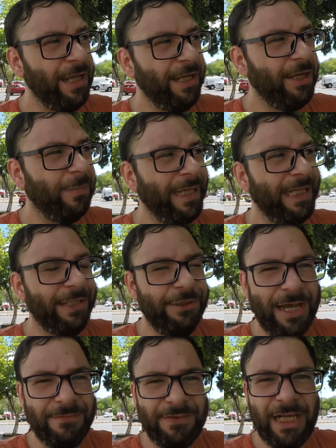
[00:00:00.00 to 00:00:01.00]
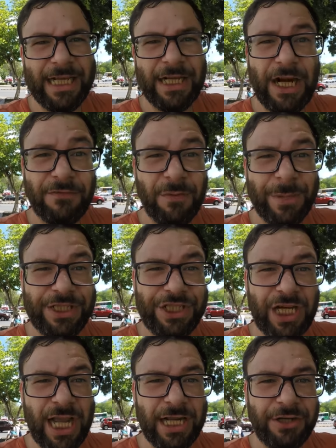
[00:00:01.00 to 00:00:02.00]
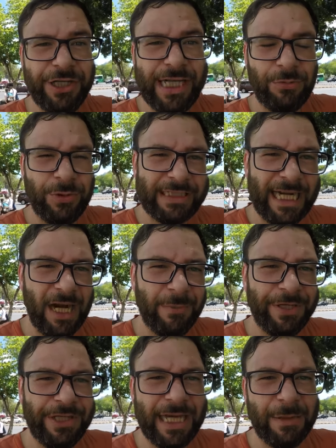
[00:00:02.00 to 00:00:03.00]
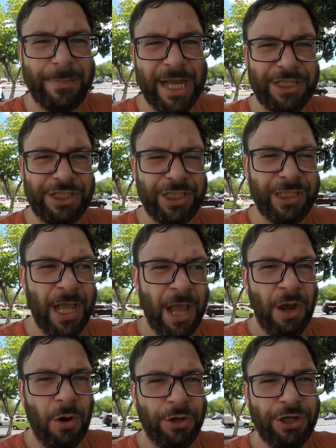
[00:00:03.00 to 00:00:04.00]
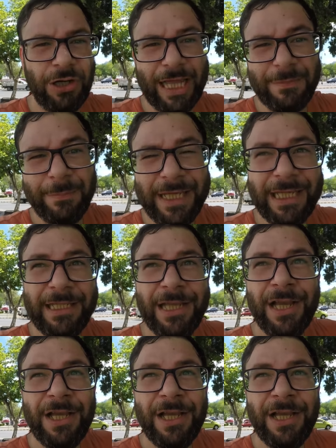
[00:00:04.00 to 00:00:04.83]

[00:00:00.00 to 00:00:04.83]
you know, meaning you have like a government check or you got retirement, you got a pension, or you're like me,